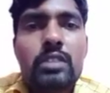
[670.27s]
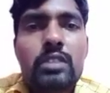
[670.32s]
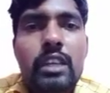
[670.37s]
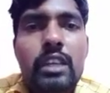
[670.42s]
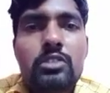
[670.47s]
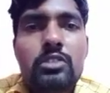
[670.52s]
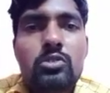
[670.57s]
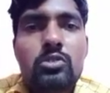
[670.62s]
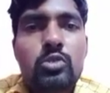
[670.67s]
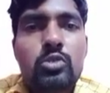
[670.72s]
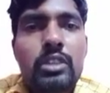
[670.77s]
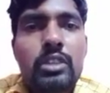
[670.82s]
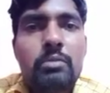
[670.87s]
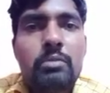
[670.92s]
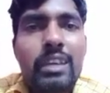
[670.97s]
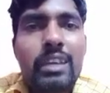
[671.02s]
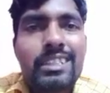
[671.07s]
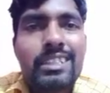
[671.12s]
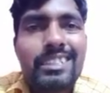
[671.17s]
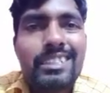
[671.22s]
has to do in
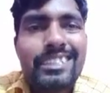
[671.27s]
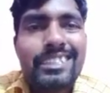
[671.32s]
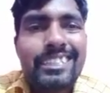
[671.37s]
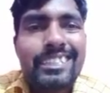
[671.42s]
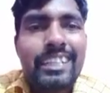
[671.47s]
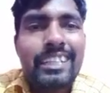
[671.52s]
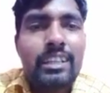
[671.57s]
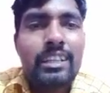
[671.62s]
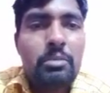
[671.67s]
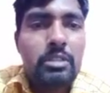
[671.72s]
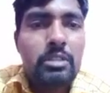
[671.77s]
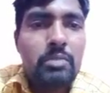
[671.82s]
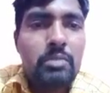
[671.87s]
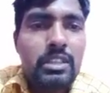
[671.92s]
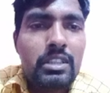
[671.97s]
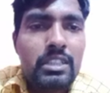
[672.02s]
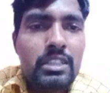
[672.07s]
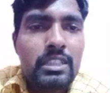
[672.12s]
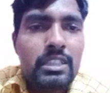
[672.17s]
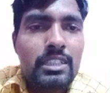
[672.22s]
master degree, computer
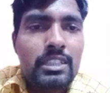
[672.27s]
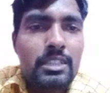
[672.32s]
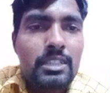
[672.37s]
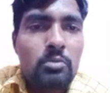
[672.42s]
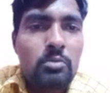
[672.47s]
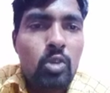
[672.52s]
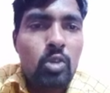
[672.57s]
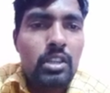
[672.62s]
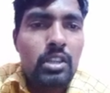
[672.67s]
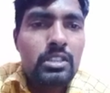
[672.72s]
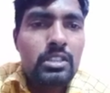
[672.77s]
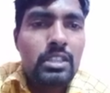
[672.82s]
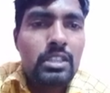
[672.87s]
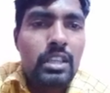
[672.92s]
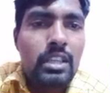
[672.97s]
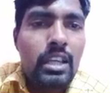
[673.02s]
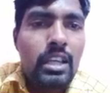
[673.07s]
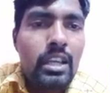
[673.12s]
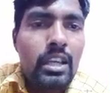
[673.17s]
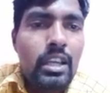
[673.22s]
master in
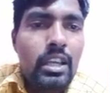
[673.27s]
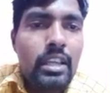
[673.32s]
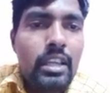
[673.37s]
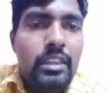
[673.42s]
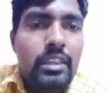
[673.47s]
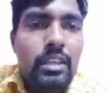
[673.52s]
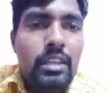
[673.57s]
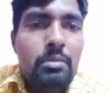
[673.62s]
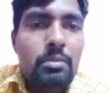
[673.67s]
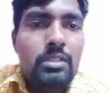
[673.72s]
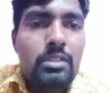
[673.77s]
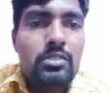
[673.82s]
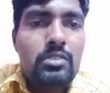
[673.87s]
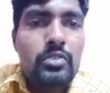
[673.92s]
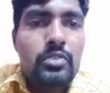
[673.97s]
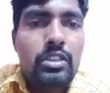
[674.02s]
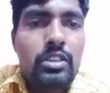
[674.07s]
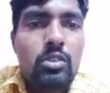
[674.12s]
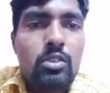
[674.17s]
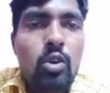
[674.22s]
seismology, that the person
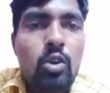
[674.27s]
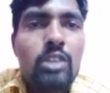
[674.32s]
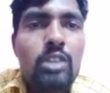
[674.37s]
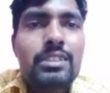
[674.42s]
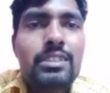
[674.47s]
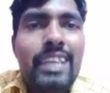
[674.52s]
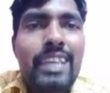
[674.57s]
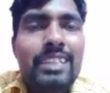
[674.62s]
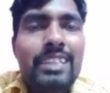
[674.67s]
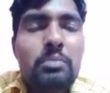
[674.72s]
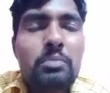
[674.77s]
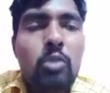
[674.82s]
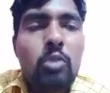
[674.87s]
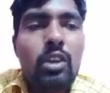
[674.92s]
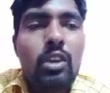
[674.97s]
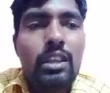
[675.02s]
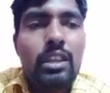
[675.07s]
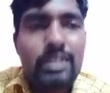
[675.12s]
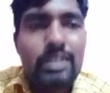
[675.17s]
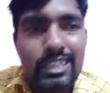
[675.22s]
we are called
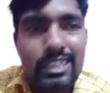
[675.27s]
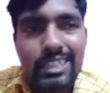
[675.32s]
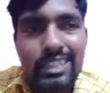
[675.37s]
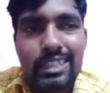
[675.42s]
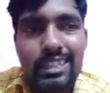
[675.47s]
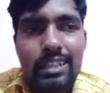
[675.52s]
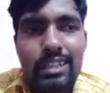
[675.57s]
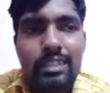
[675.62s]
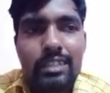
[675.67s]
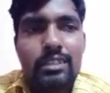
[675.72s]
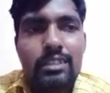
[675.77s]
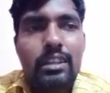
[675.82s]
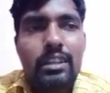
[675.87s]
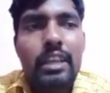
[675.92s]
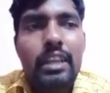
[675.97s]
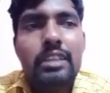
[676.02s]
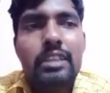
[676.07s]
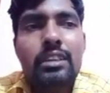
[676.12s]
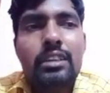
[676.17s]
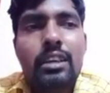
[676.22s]
seismologist,
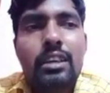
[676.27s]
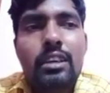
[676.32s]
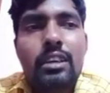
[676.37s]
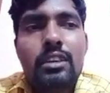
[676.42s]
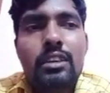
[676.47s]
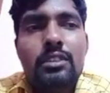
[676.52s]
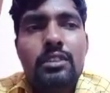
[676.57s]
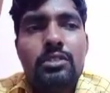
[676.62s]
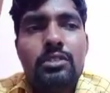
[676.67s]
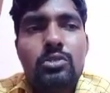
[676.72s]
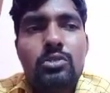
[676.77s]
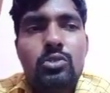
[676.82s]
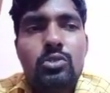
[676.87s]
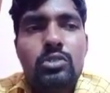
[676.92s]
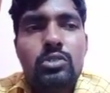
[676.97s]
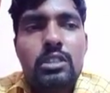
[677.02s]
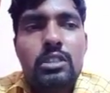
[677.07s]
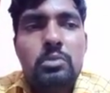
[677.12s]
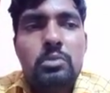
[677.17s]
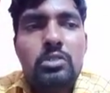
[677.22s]
right? So
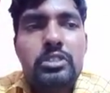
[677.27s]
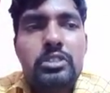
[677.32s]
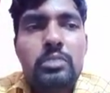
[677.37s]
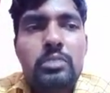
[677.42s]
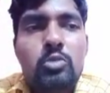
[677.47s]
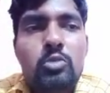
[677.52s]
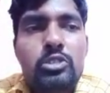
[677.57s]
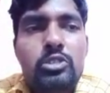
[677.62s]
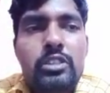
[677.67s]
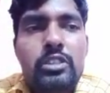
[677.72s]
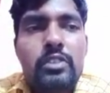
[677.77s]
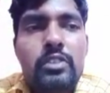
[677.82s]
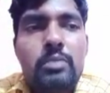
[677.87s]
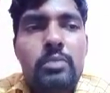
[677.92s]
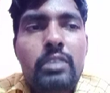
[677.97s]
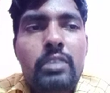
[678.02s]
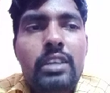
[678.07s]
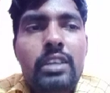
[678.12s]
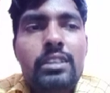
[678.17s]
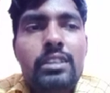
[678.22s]
seismology is most loving
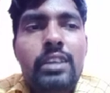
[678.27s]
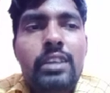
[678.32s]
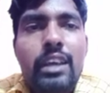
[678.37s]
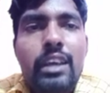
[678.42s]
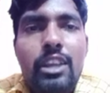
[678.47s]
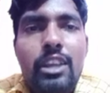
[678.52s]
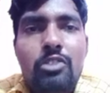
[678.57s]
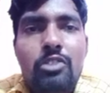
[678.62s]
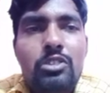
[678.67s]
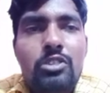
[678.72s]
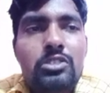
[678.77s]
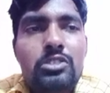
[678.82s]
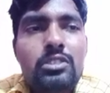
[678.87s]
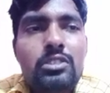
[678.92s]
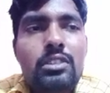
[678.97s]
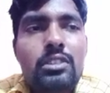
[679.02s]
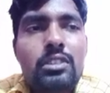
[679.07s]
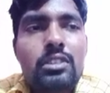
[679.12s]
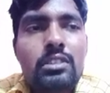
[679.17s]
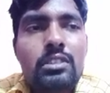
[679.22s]
by the alveolus.
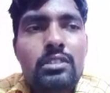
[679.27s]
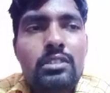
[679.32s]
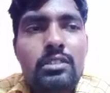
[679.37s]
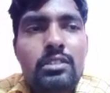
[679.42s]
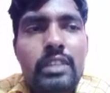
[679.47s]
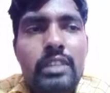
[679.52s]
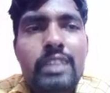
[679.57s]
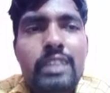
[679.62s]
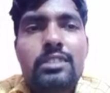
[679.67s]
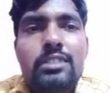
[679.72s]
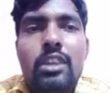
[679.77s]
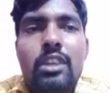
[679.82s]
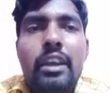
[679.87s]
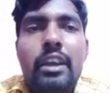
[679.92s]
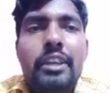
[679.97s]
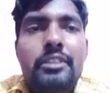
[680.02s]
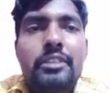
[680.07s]
Next slide.